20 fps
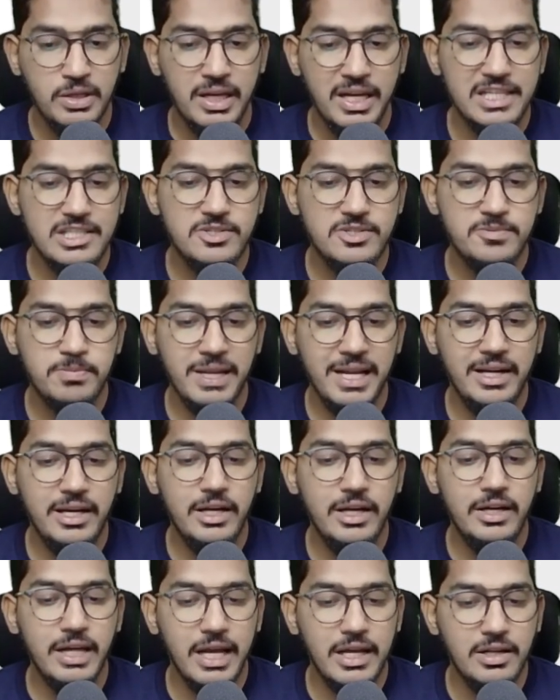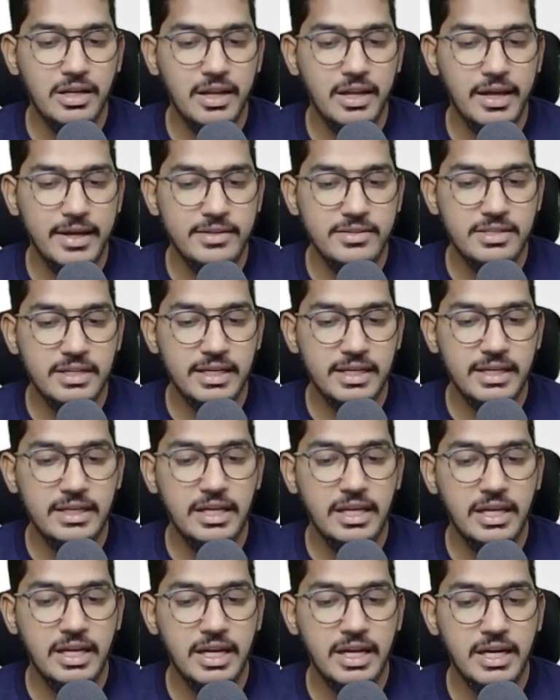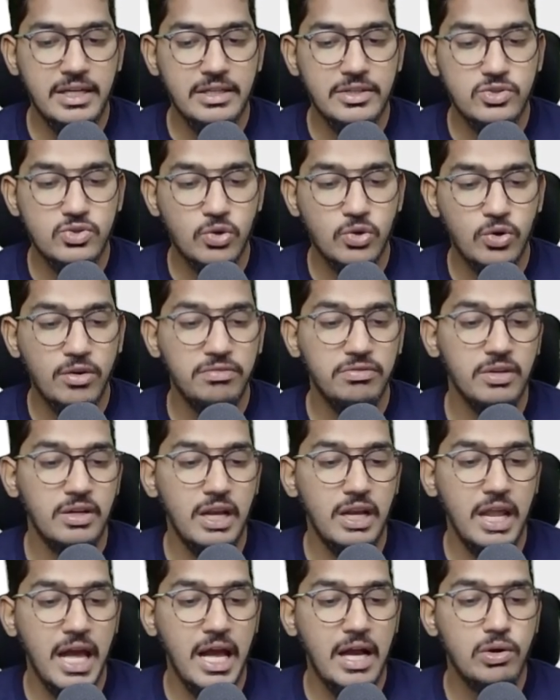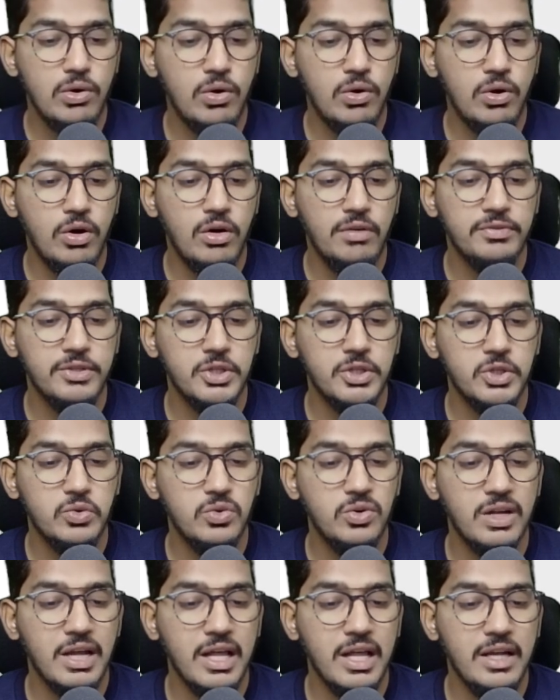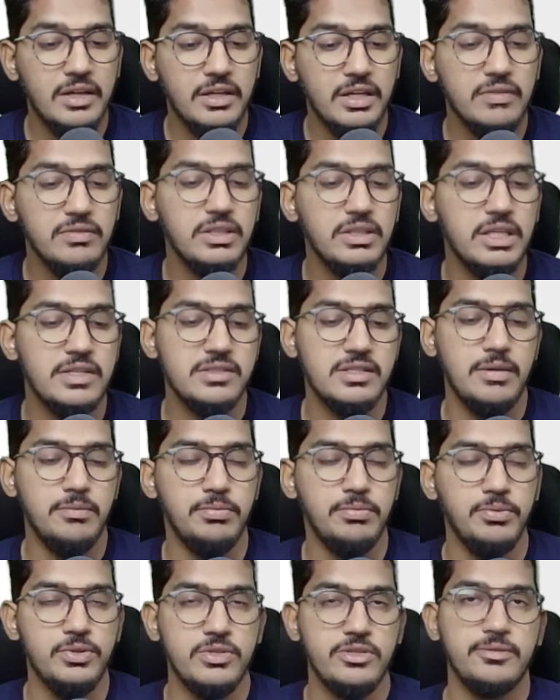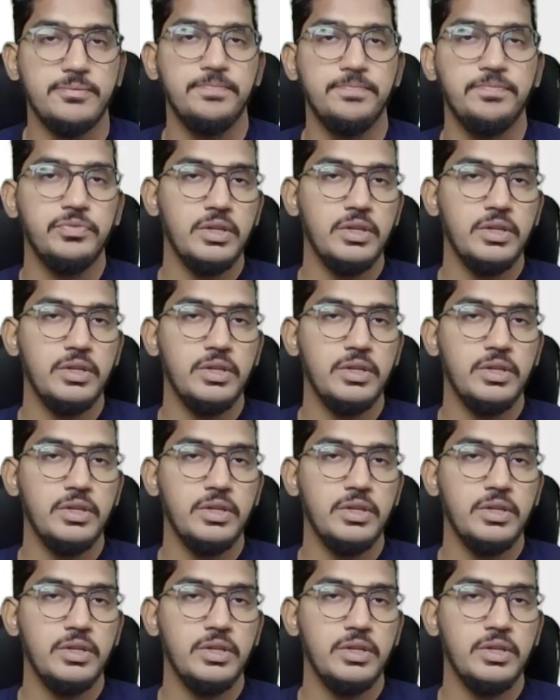Explain and analyze indicators of lack of neutrality with examples.